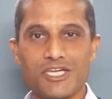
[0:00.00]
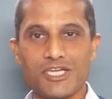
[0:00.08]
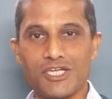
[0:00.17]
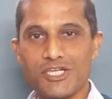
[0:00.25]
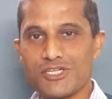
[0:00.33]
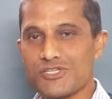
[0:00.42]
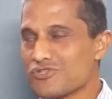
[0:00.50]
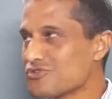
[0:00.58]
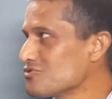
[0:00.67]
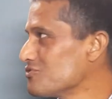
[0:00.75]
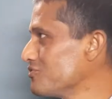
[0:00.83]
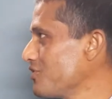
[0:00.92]

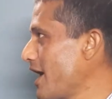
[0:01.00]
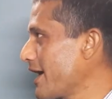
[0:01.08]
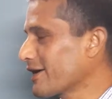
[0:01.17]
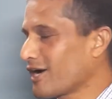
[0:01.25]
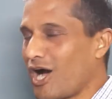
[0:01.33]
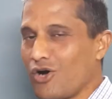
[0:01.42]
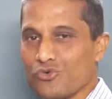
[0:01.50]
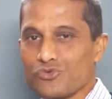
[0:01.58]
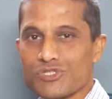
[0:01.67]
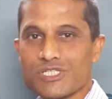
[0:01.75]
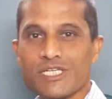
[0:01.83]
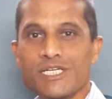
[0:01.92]
into
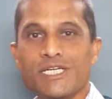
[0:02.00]
account